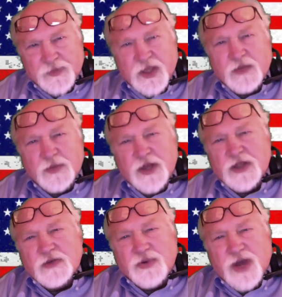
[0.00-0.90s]

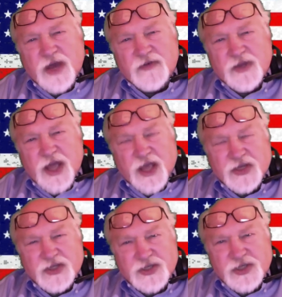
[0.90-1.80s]
Independent and private
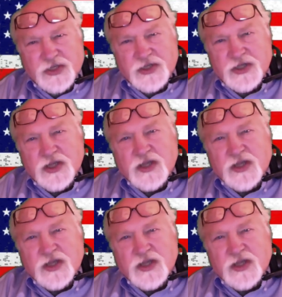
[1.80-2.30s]
agencies,